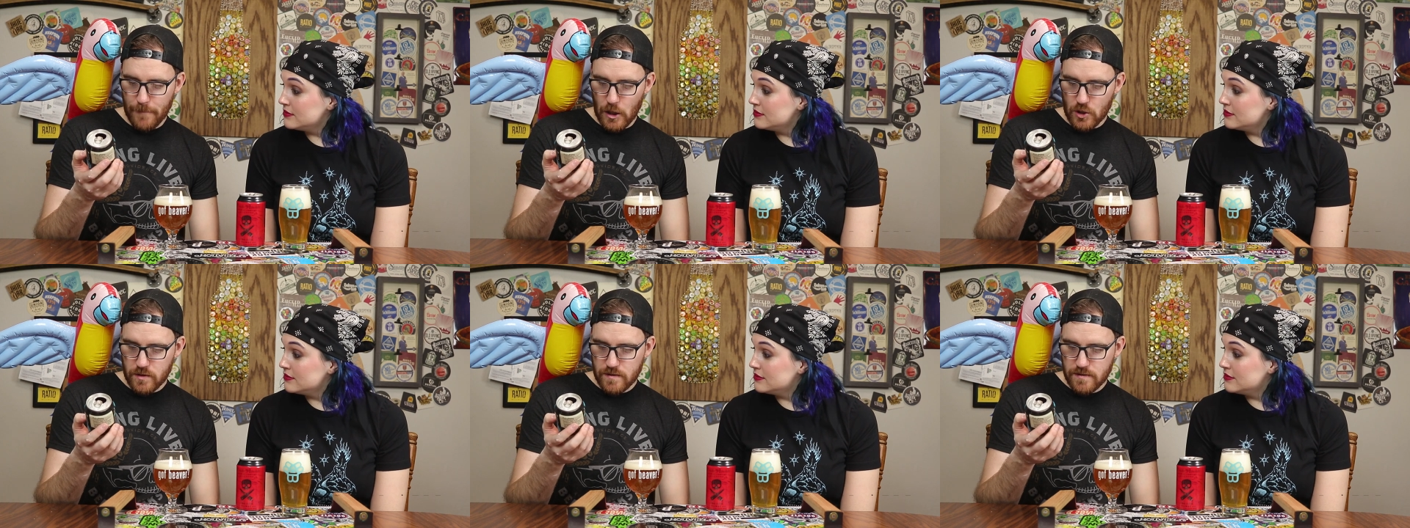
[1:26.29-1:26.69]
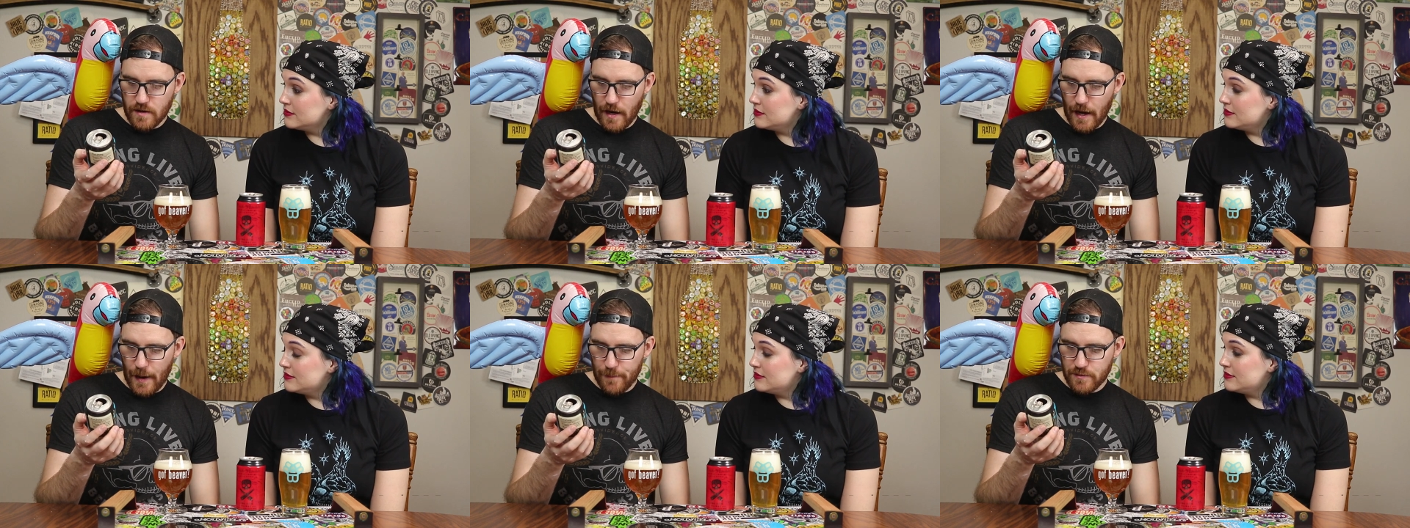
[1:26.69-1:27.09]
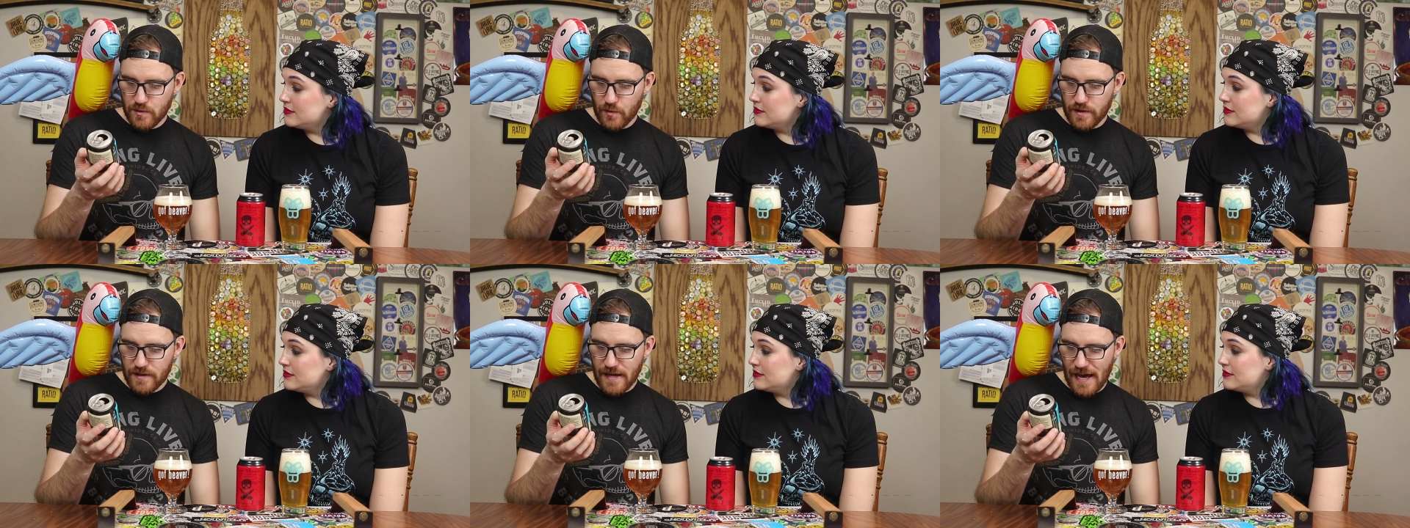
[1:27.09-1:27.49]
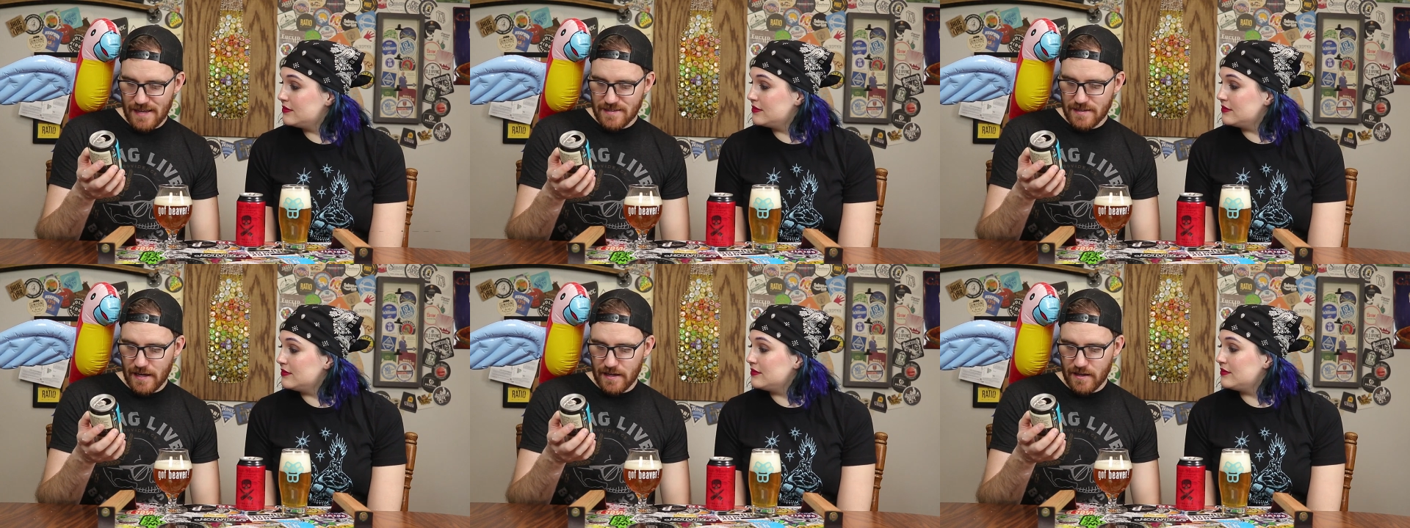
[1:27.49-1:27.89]
Speaker 1: malts, hopped with
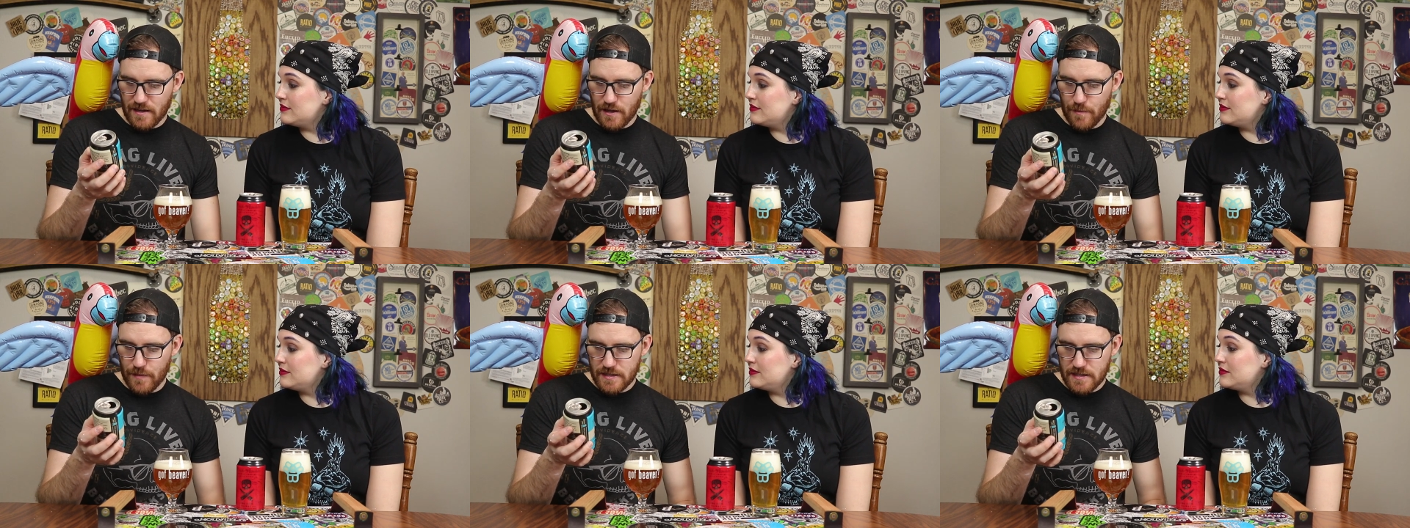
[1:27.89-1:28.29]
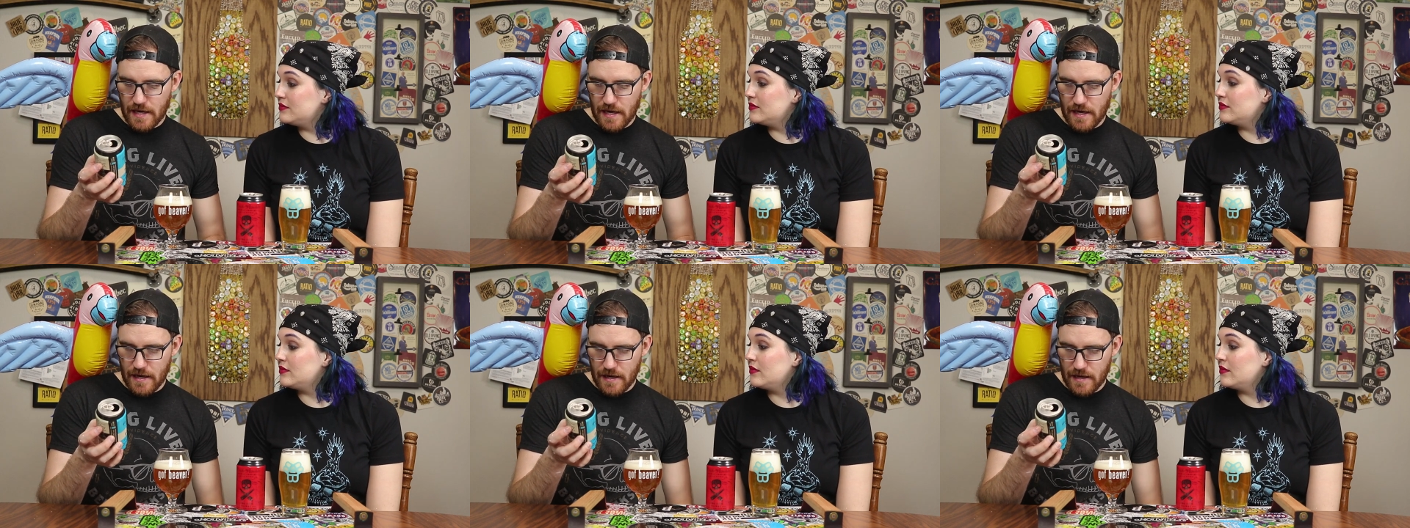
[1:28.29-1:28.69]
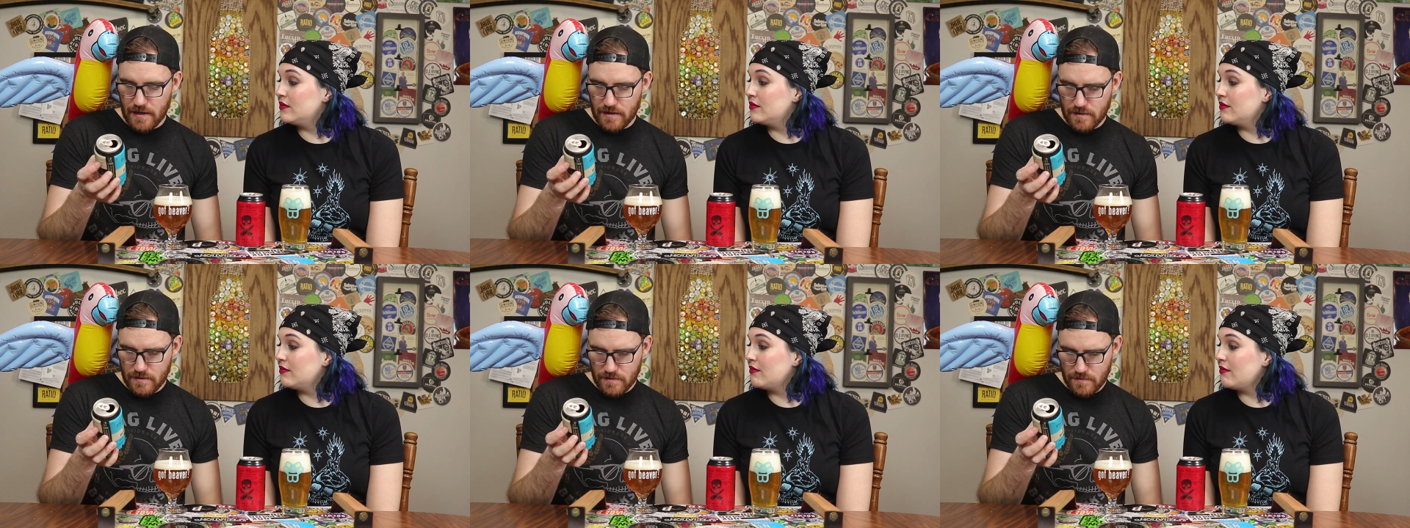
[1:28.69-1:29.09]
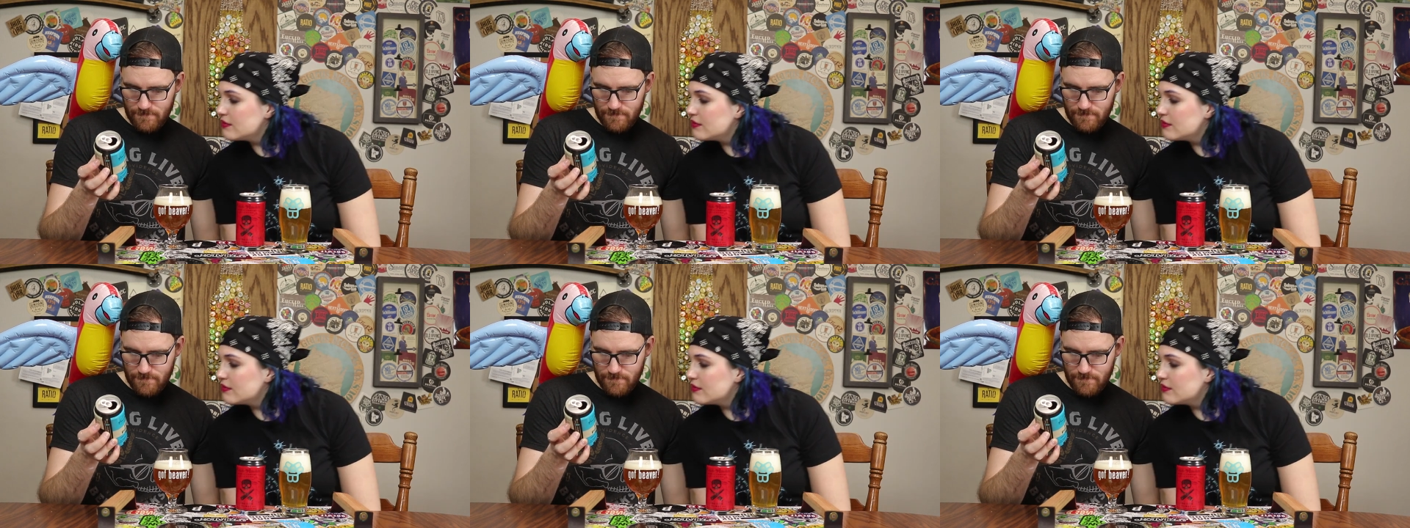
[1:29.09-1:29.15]
Cascade, Columbus, and